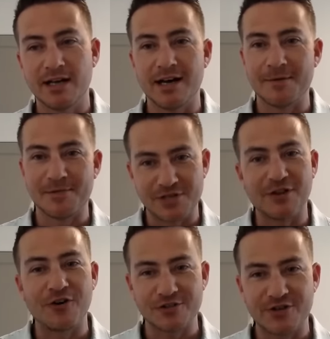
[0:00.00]
There's
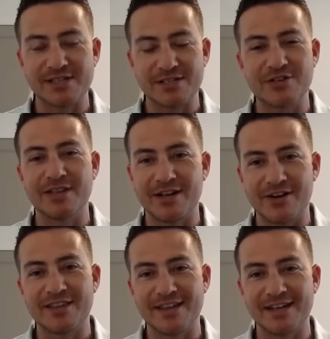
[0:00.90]
a long transition
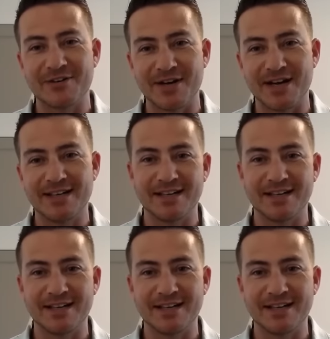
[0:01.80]
there, I think, right?